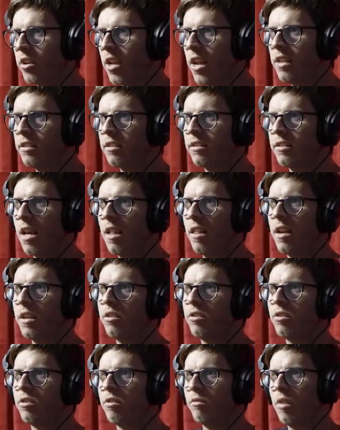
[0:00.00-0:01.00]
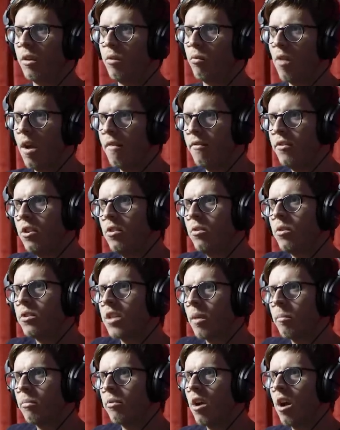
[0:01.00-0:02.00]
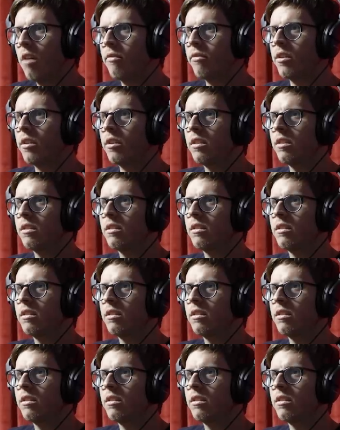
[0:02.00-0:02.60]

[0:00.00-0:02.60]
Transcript: days, is that like like revenue or is that profit?